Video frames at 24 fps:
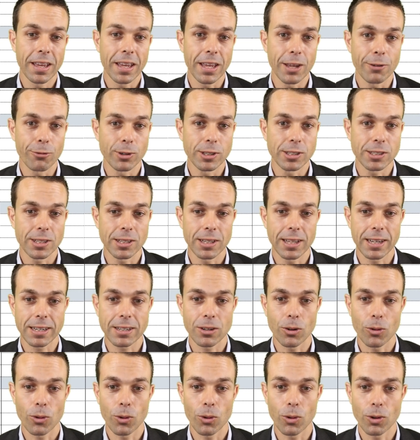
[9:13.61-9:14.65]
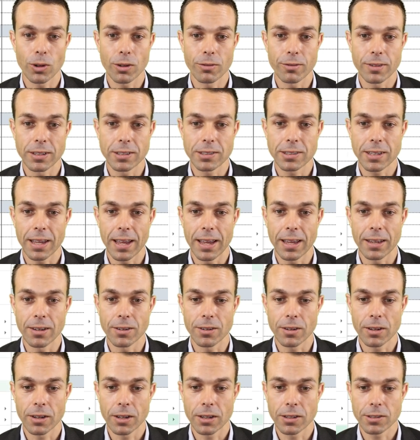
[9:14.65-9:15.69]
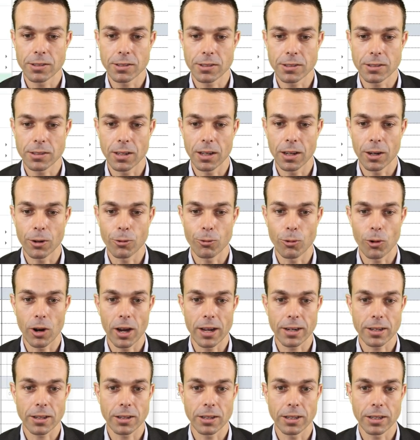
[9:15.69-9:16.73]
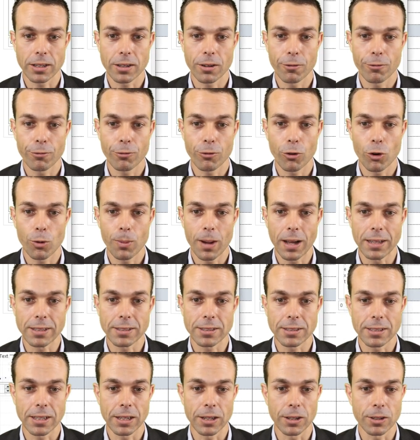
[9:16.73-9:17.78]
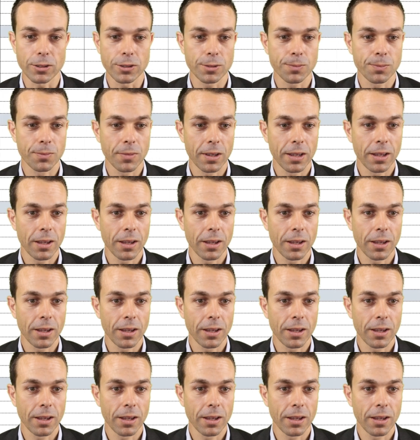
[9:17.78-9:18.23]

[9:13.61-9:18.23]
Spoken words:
If we select all of this and right-click format cells,